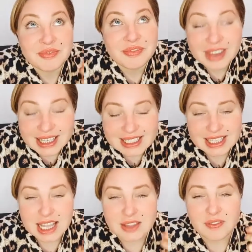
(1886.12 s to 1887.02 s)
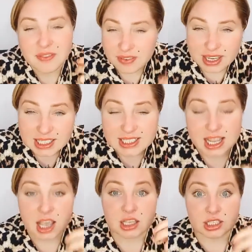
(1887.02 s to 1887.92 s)
things that feels
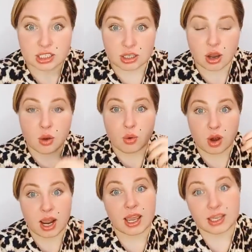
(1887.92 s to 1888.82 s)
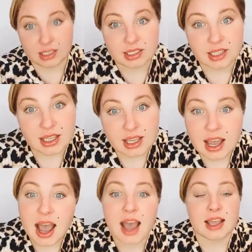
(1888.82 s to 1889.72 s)
so right
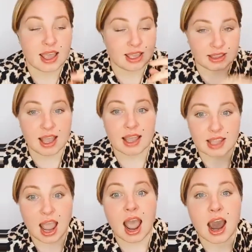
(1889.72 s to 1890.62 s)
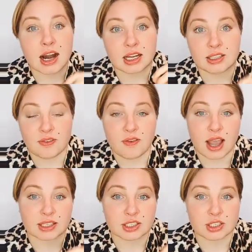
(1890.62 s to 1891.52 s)
and that are in
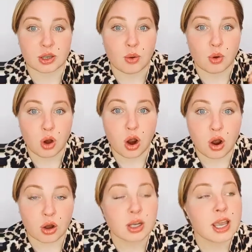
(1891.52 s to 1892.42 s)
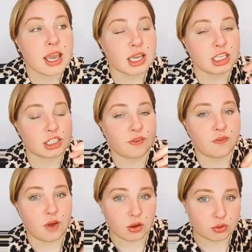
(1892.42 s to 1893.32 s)
fact so wrong is
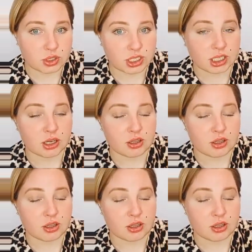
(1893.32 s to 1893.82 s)
focusing